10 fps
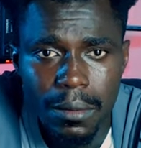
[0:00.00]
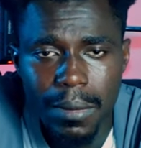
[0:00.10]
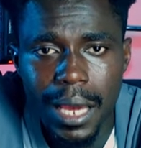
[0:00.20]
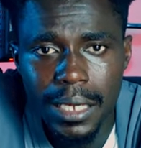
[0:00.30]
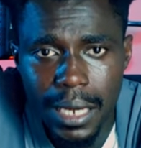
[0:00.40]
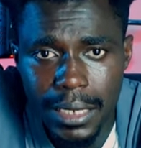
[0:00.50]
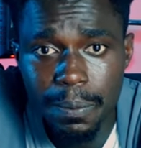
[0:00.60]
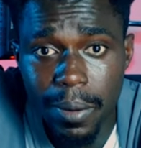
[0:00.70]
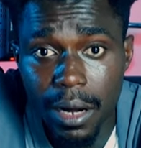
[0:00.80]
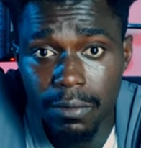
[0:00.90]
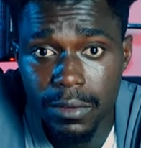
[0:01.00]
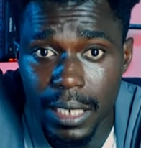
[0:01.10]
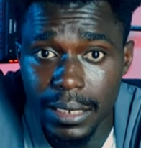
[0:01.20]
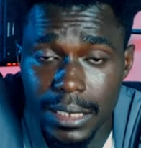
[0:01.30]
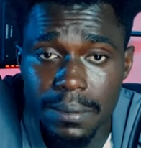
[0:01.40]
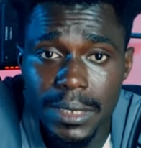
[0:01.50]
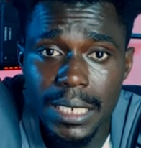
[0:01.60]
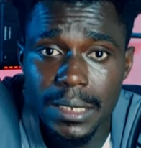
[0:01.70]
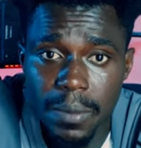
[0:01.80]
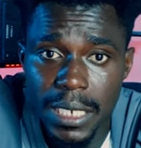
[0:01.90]
I hear it's powerful than
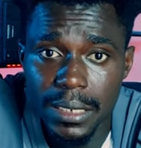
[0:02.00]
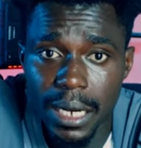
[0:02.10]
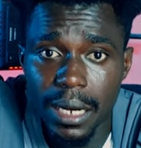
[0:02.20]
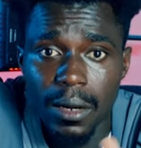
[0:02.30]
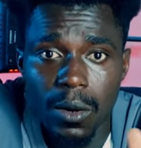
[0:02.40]
Substance Painter